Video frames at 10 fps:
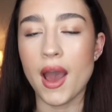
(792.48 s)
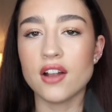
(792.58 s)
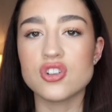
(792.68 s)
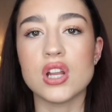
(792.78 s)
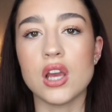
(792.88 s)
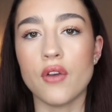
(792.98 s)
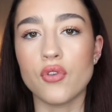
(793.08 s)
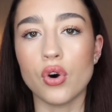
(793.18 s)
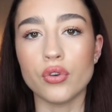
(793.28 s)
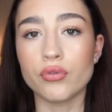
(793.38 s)
but actually I've
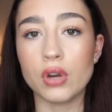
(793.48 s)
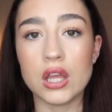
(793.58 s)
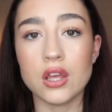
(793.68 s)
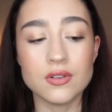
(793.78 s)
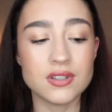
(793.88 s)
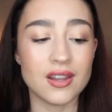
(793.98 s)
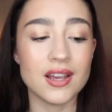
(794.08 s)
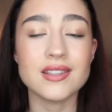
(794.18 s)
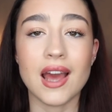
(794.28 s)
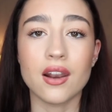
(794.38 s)
gotten really used to
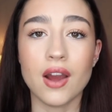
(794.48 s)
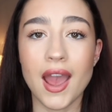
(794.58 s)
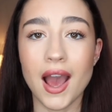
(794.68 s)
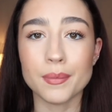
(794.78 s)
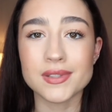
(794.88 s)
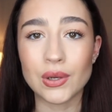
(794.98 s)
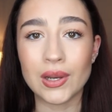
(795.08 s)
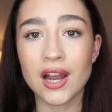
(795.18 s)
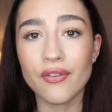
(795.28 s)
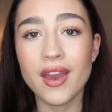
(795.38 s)
this and I
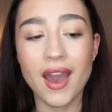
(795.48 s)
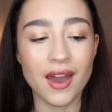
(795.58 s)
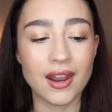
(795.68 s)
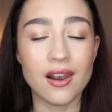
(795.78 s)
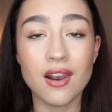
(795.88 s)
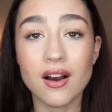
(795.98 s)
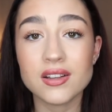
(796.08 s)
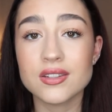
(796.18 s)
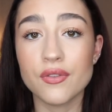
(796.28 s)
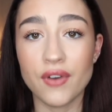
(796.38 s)
absolutely love it, and it
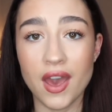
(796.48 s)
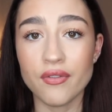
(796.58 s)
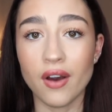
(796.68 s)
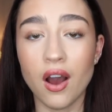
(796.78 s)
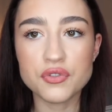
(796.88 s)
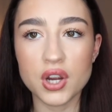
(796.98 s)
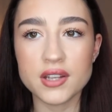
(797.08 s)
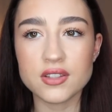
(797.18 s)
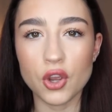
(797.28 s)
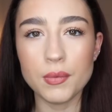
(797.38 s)
lasts forever. I've
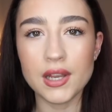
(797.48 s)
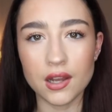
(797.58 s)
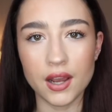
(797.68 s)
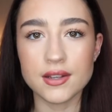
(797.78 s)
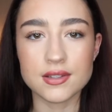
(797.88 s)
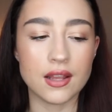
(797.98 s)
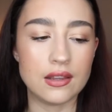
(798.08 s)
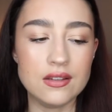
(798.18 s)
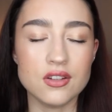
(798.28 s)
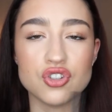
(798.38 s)
tried so many liners like
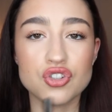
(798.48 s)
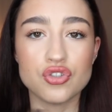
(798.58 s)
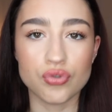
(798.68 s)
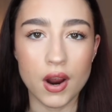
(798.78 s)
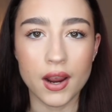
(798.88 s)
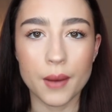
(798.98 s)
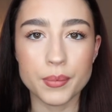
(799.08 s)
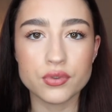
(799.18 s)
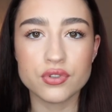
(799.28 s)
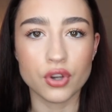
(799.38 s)
this that just dry up
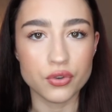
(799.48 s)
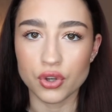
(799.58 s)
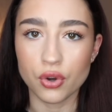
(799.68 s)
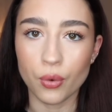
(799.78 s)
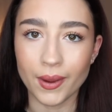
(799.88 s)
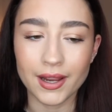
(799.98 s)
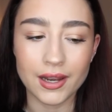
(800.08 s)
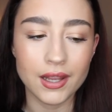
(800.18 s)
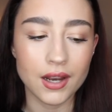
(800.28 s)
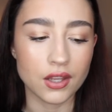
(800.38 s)
so
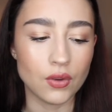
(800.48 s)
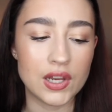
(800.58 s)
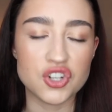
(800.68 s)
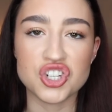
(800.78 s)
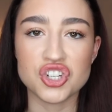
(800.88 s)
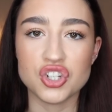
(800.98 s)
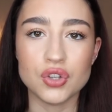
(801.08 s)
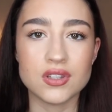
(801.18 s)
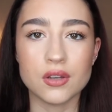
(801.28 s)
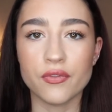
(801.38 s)
quickly. Like, you literally just
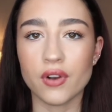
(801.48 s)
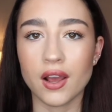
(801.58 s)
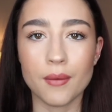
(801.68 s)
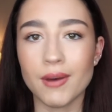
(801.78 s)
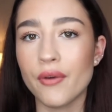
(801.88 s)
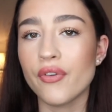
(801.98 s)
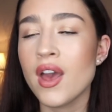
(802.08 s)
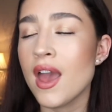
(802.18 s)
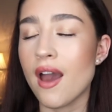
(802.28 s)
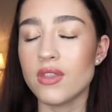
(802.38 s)
use them for like a month
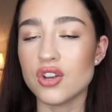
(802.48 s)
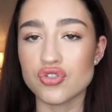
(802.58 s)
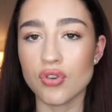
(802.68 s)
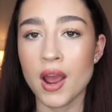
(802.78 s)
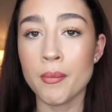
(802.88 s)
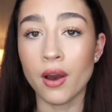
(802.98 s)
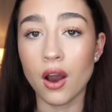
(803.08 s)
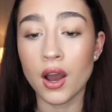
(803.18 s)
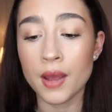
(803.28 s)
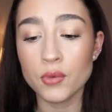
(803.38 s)
and they're dry, but
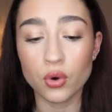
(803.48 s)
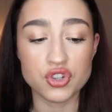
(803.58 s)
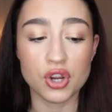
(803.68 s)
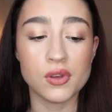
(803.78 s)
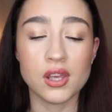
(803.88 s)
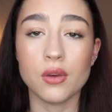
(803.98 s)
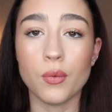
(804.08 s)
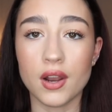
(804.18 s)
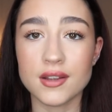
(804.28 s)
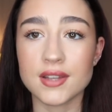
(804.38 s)
I'm not joking you
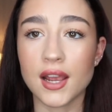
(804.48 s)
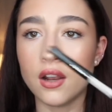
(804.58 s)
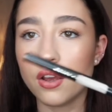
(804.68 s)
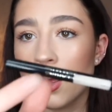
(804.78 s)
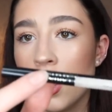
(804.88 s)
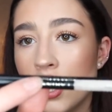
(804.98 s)
when I say, look,